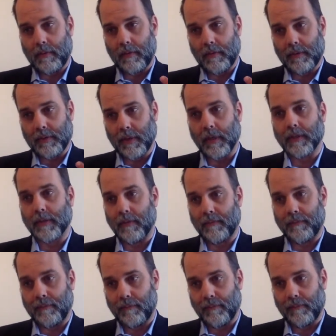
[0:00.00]
Sons
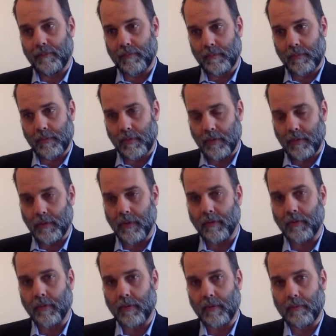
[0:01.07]
of
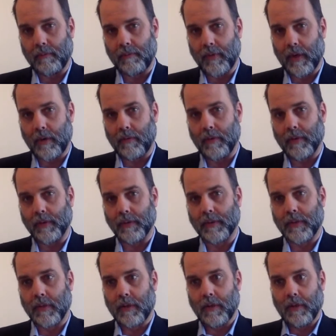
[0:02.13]
Union
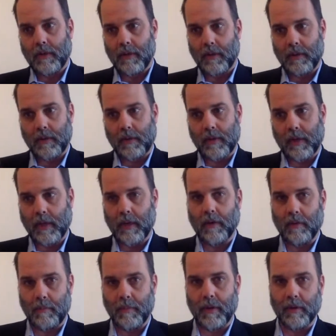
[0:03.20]
Veterans
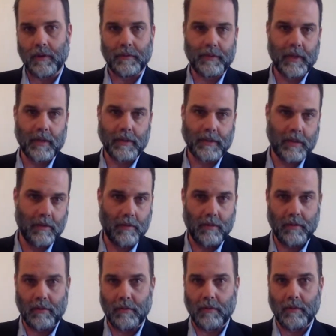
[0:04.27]
here in Middle Tennessee,
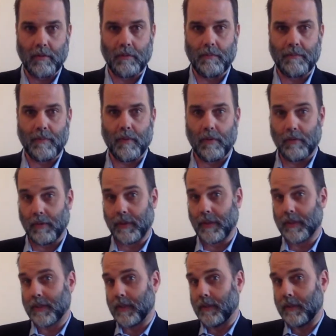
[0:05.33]
or or or at
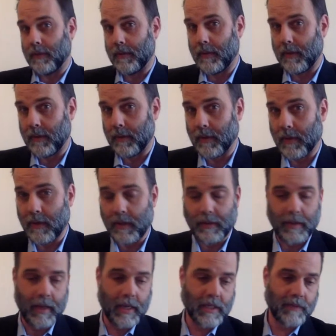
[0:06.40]
least in in uh, in
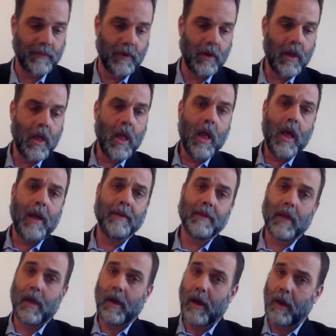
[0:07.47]
Nashville.
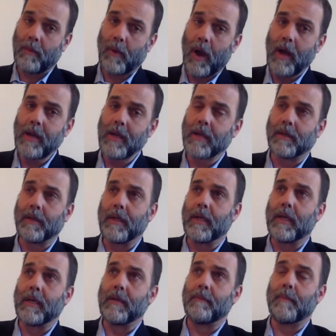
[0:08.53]

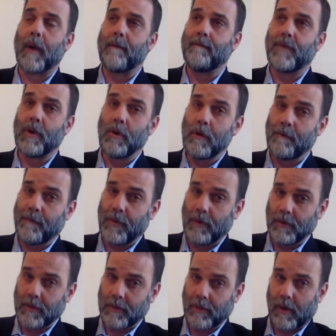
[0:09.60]
Ironically, my very
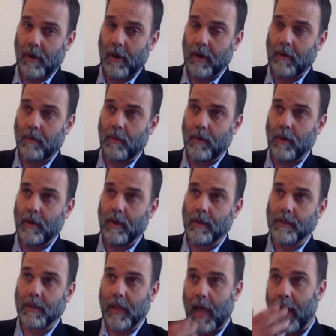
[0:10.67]
first talk
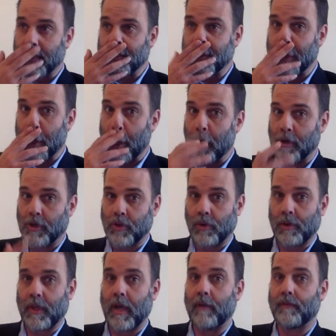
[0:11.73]
was last year,
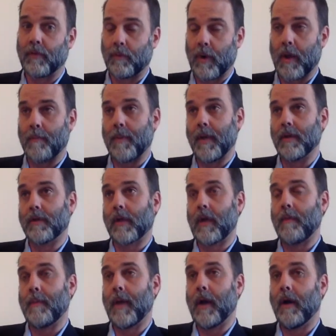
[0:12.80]
shortly after Rampage
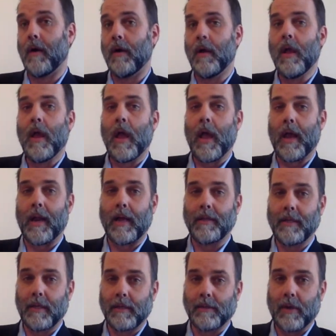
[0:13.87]
came out, and I
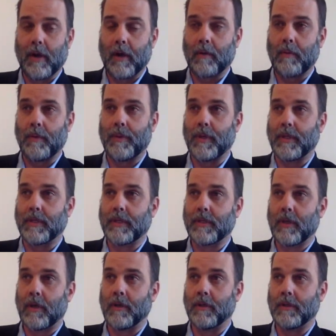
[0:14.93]
did a talk with the
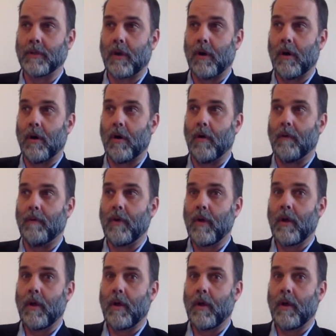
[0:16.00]
sons of